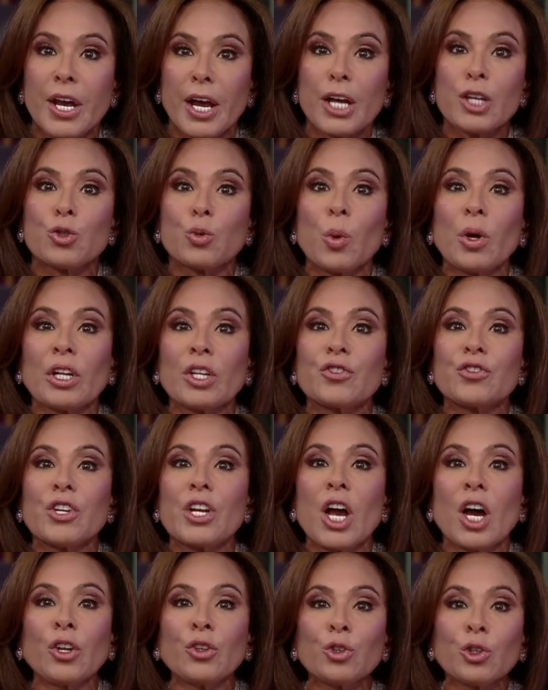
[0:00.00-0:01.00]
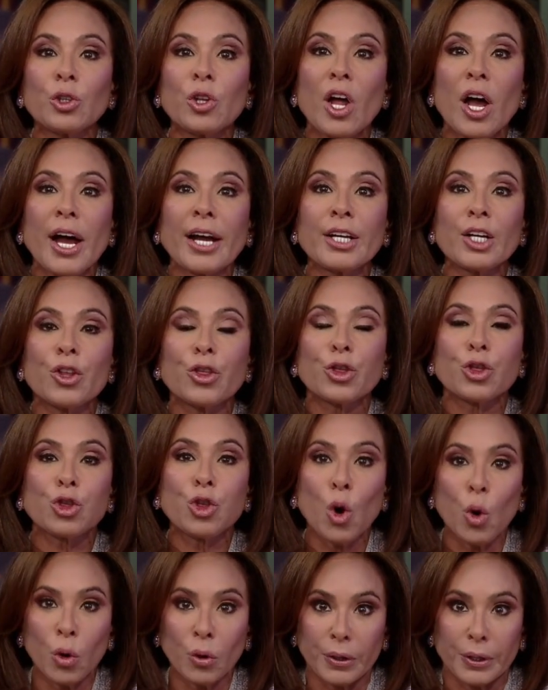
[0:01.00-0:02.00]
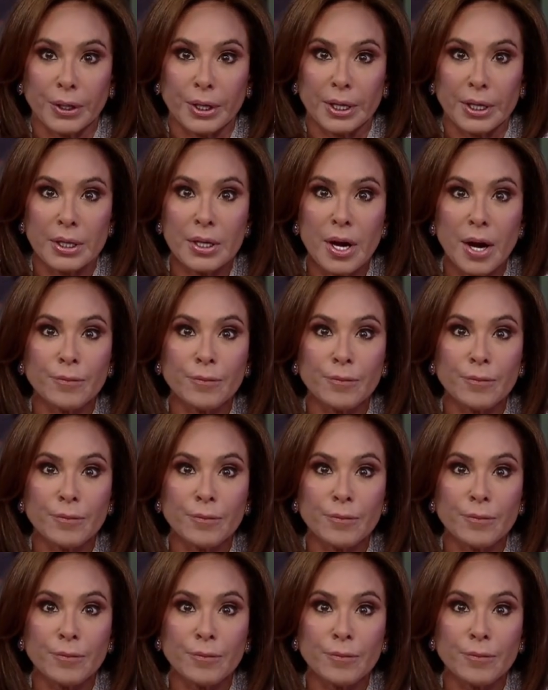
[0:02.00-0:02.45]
as well as the underlying authority